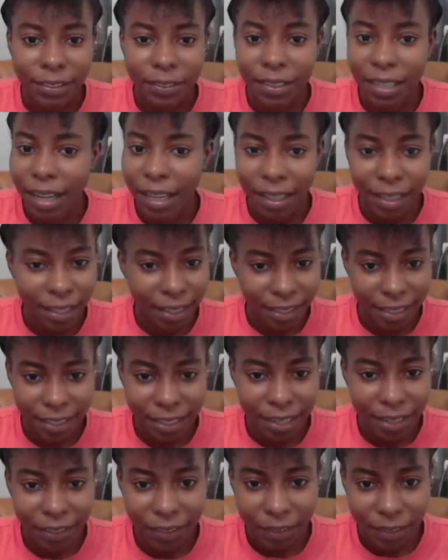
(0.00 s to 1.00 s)
not like it
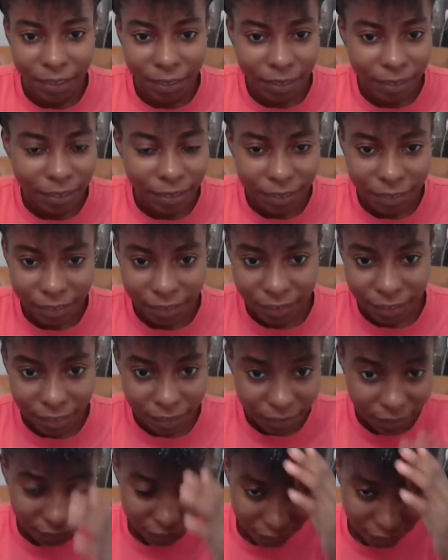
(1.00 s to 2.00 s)
at all.
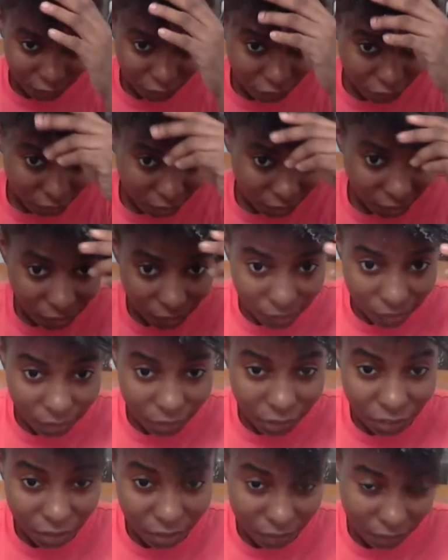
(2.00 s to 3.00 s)
Shrinkage
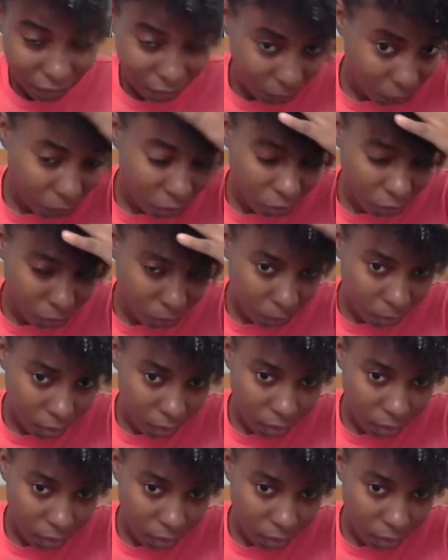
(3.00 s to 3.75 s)
is no joke.